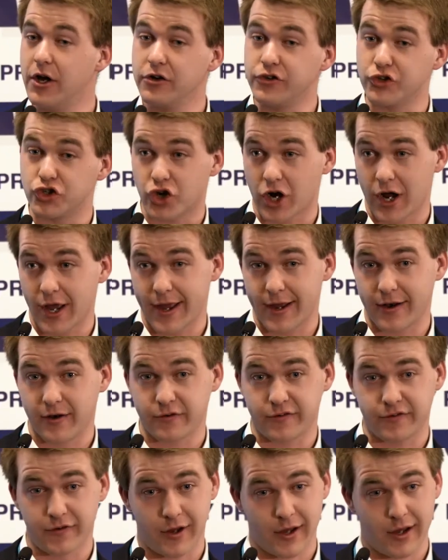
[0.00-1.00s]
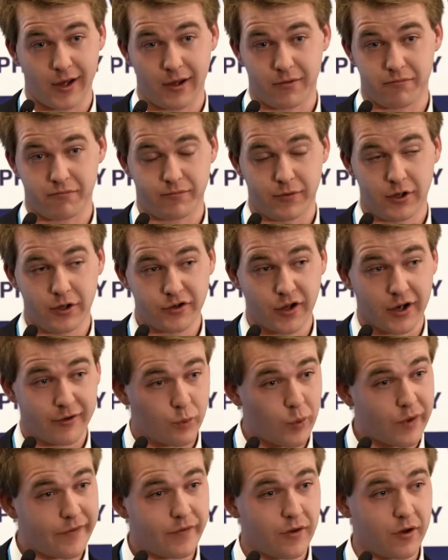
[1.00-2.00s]
to try and um, kind
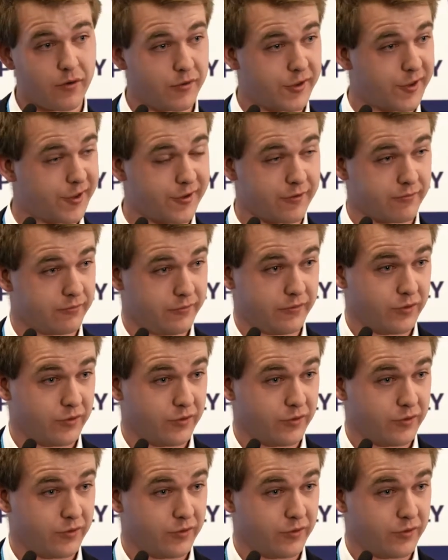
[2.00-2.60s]
of win those,